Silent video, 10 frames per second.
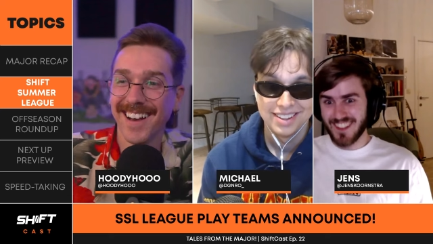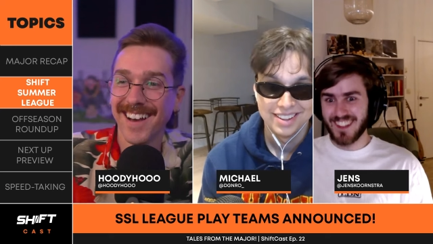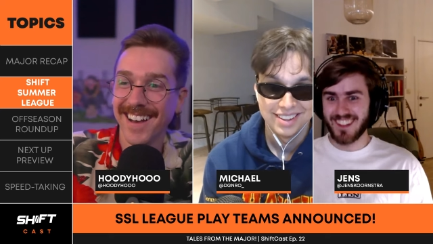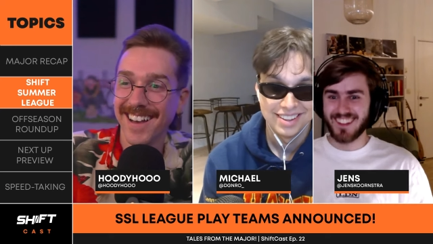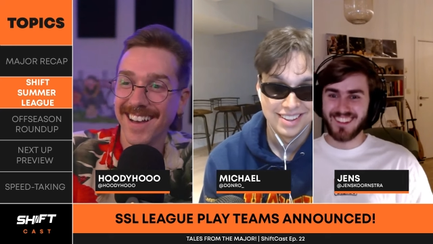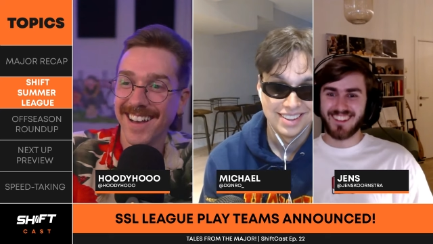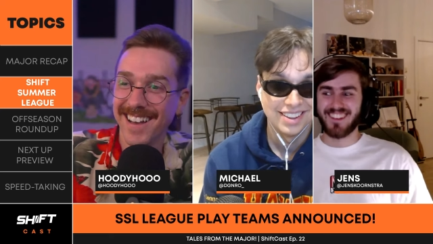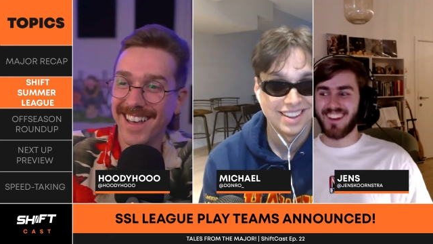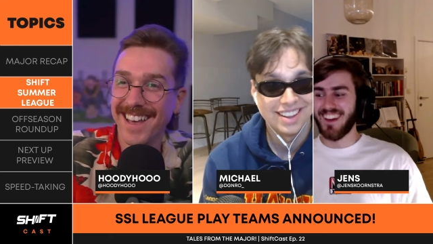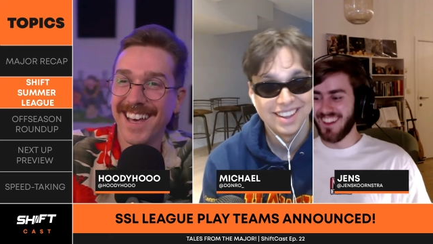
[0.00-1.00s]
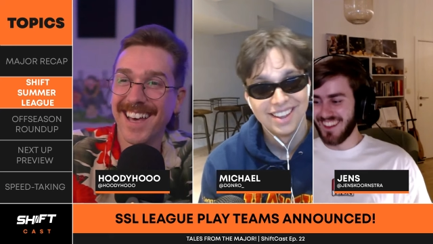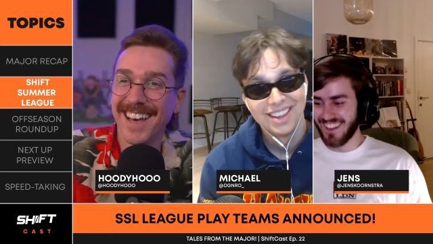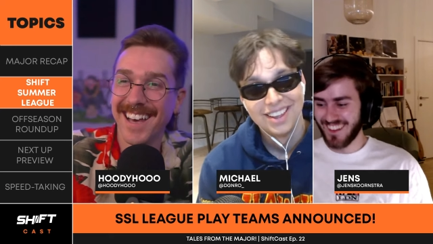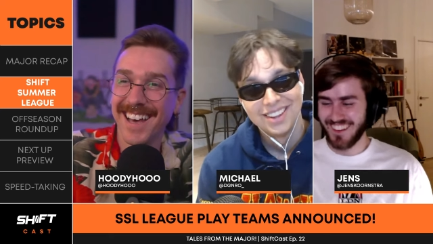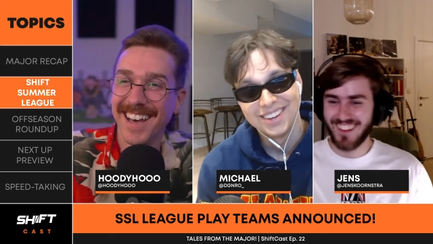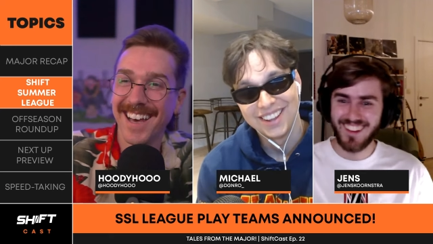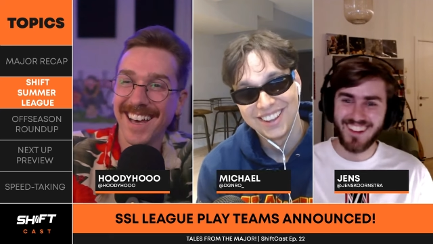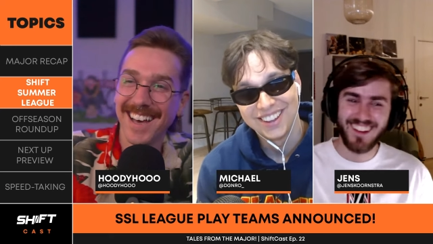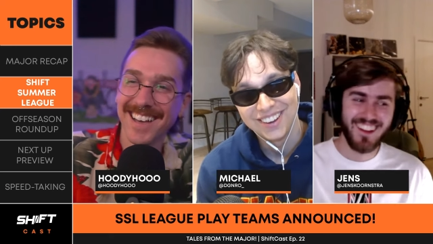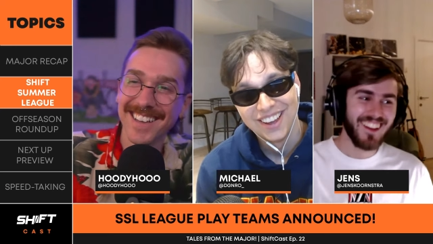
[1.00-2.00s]
Speaker 1: me. nah,
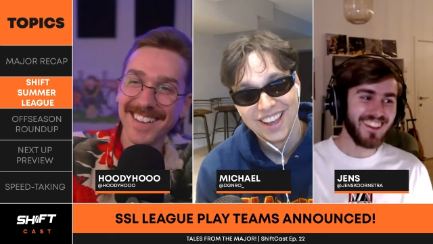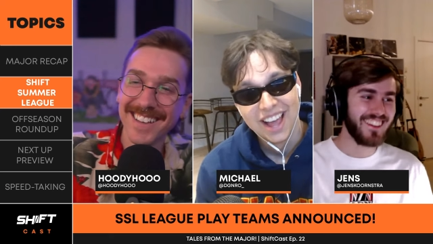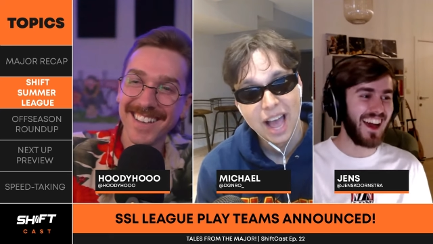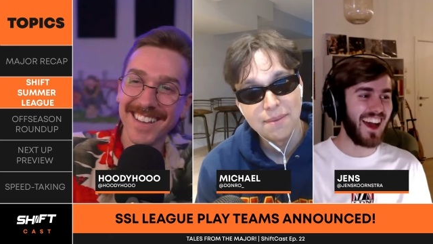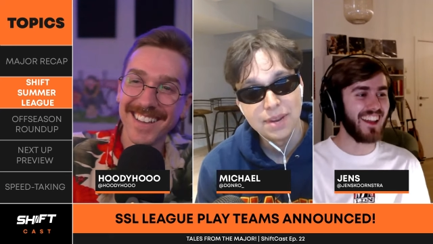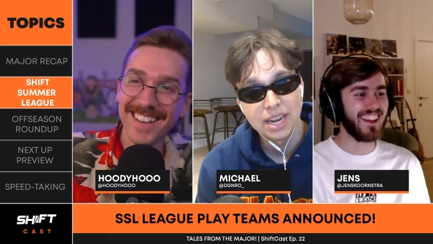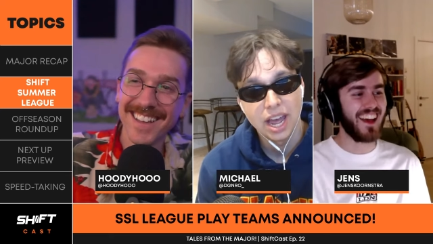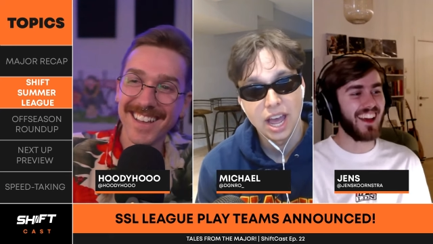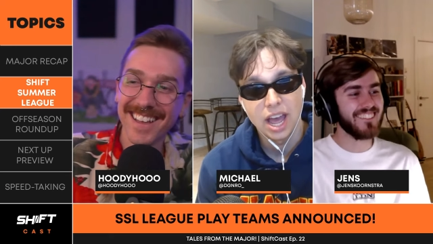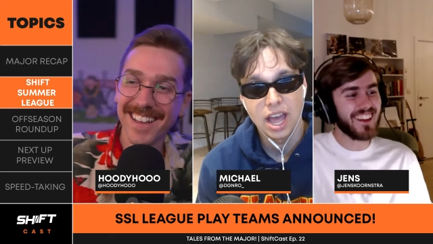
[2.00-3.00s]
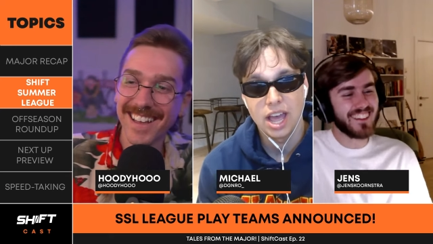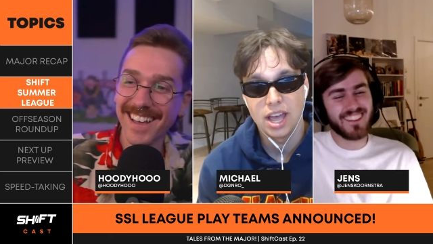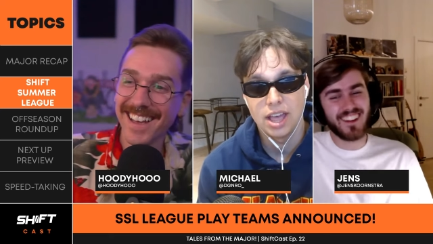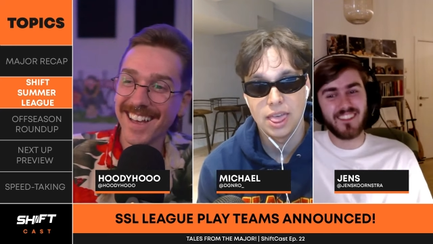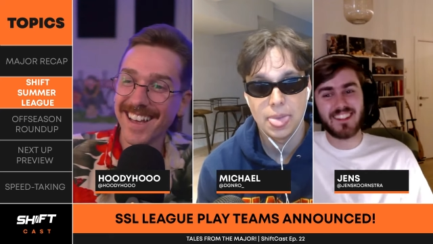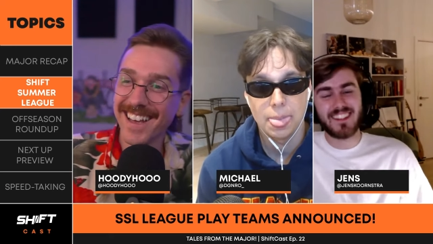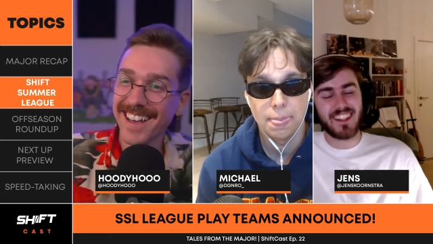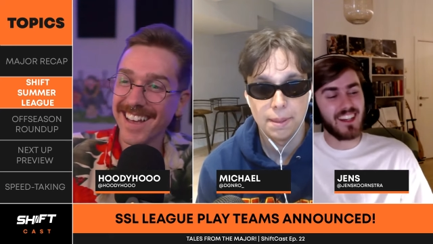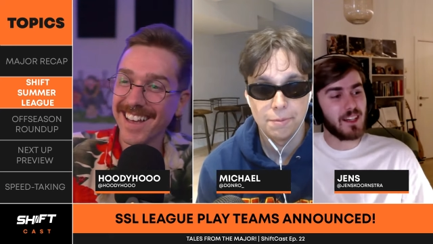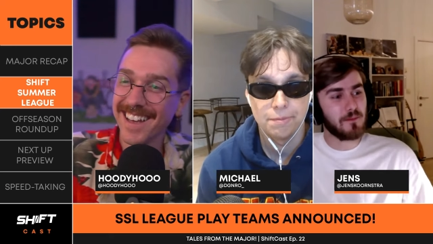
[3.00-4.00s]
I mean, nah, I, I don't know, but
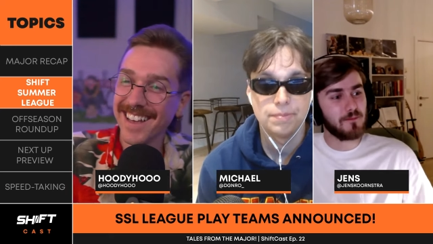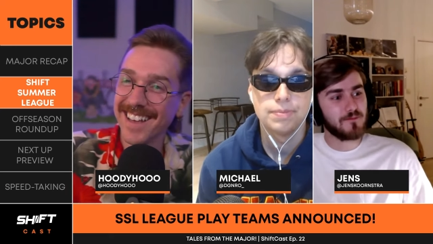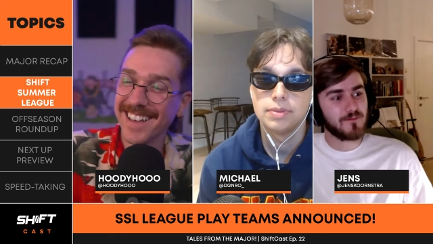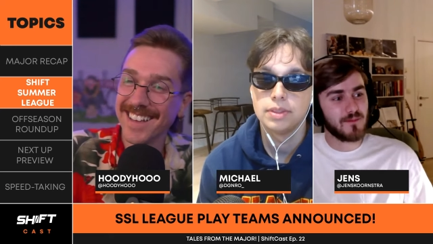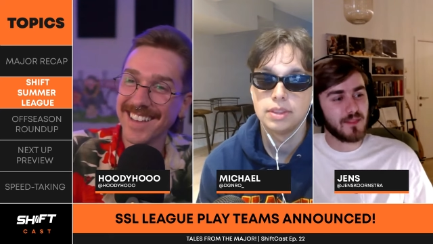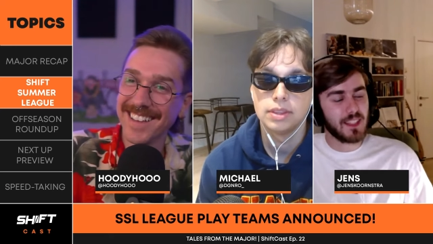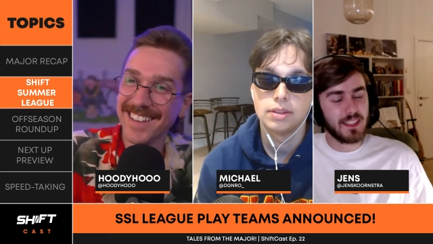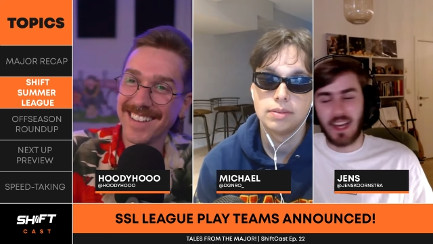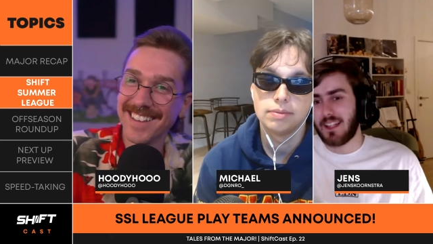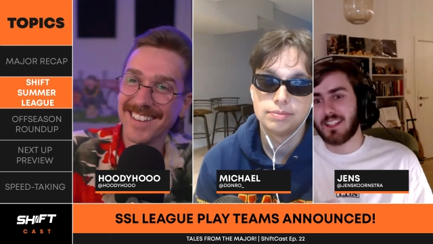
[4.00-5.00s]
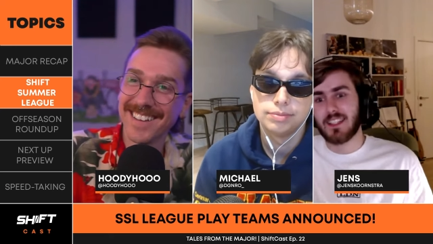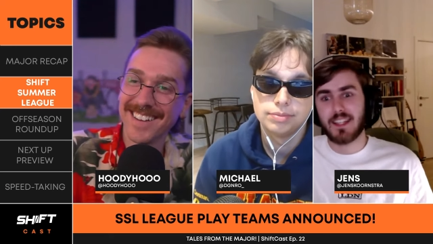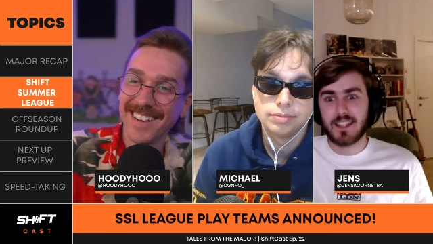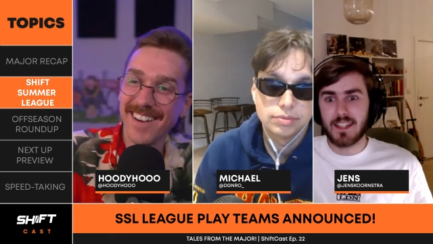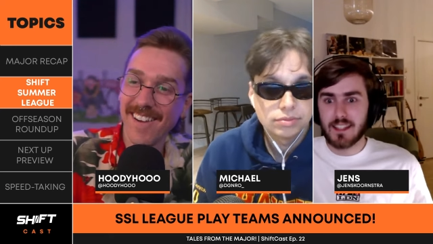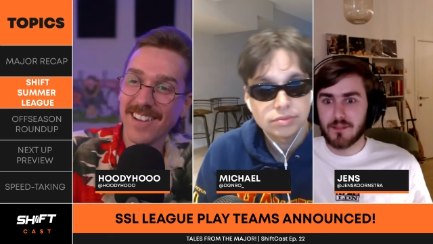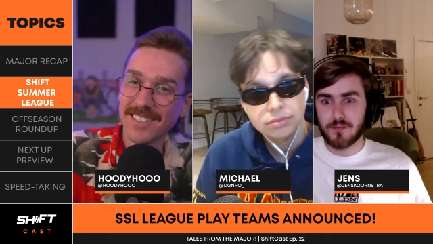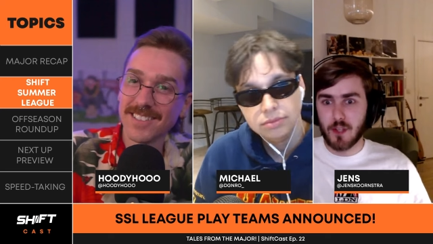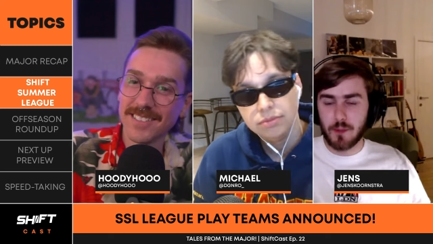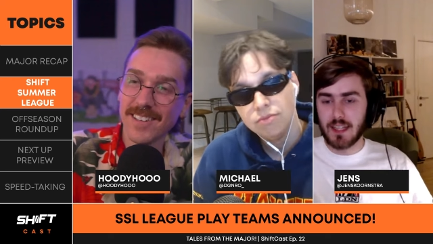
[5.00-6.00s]
um, yeah, it, it's it's a
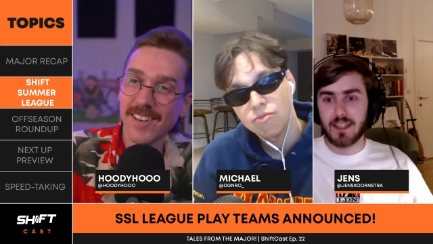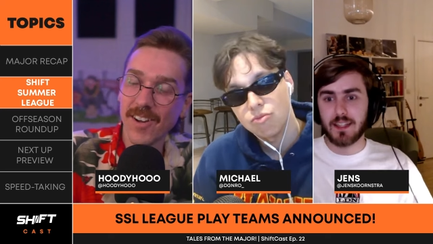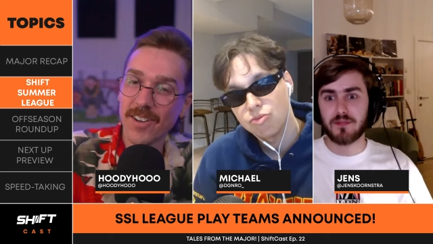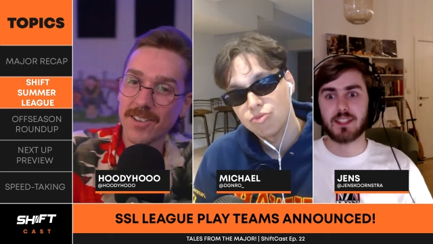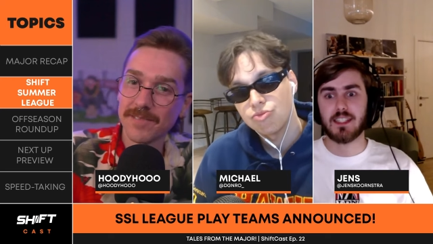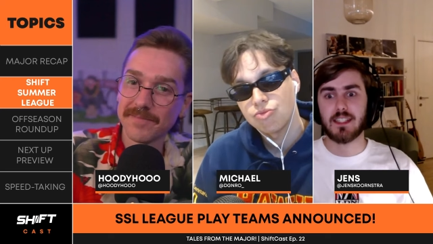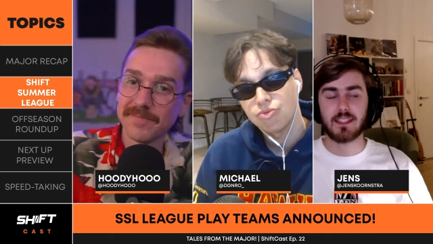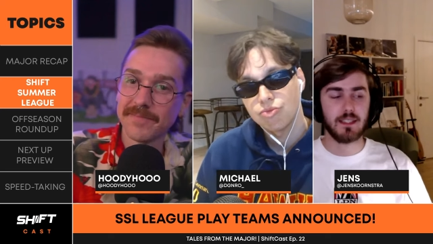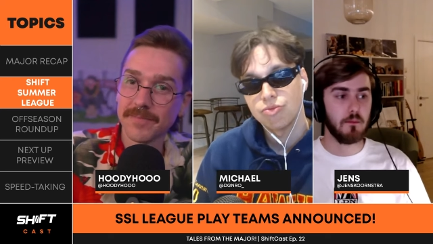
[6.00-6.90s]
completely different system.